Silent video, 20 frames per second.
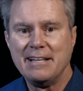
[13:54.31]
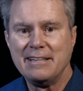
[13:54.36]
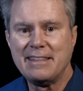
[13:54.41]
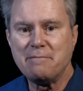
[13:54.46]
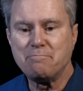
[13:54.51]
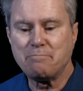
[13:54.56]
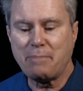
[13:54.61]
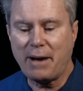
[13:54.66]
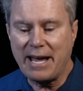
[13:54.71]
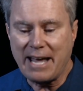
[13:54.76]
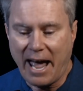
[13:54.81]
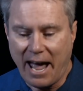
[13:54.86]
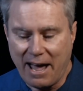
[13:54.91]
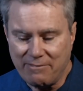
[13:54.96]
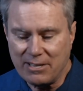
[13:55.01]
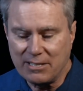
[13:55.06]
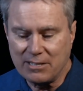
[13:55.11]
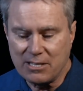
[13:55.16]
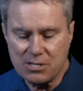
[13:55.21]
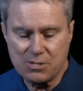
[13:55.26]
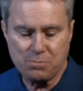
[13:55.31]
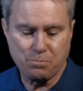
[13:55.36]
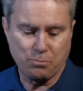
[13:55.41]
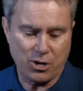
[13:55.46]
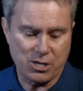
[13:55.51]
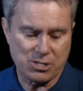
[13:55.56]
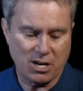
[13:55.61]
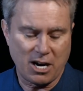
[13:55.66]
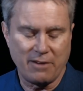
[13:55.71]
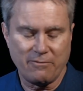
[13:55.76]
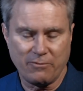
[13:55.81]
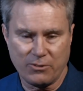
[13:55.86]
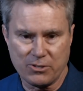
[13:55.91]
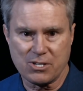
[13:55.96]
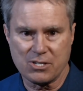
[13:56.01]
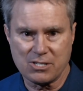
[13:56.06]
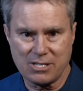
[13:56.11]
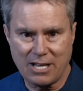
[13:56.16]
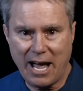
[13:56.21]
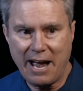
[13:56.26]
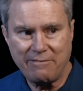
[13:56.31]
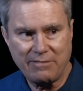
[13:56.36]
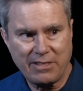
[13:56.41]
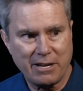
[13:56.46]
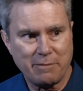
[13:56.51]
that by having these press conferences live,